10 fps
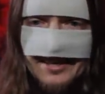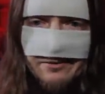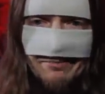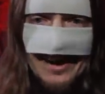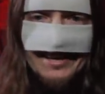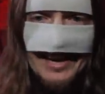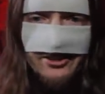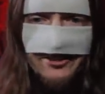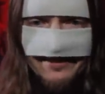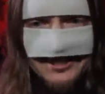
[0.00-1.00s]
that back
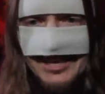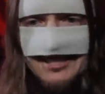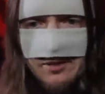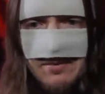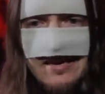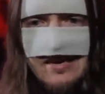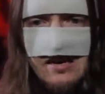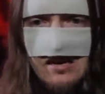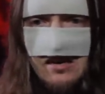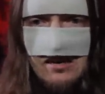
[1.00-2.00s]
alley vasectomy
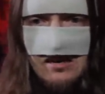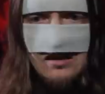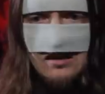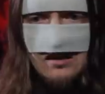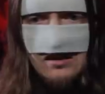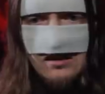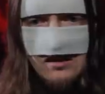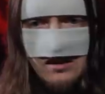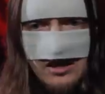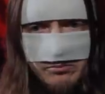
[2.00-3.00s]

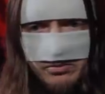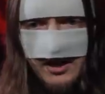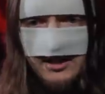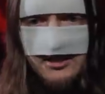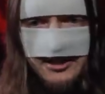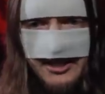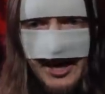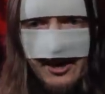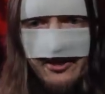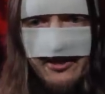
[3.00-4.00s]
and bled to
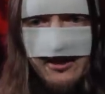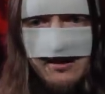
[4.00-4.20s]
death.